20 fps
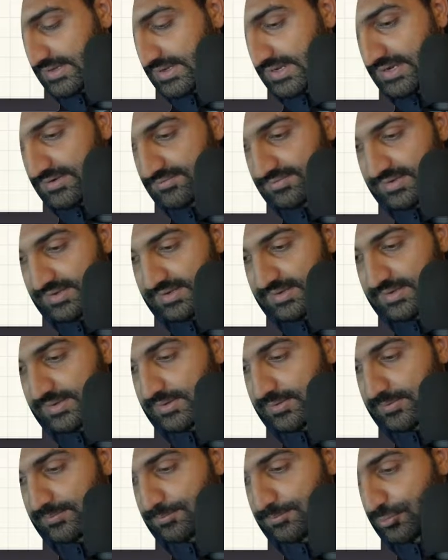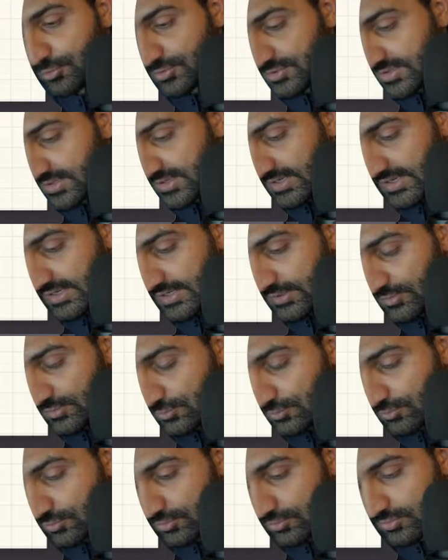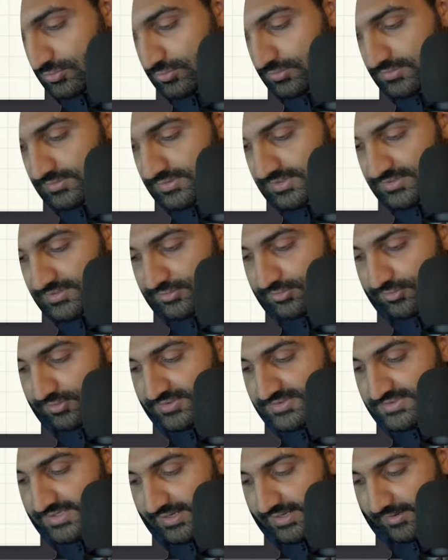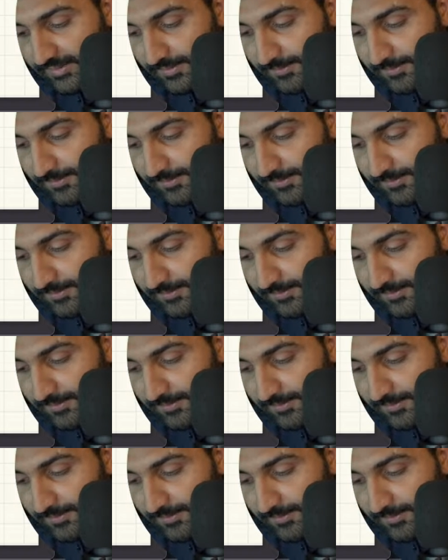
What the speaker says: and will put into this call stack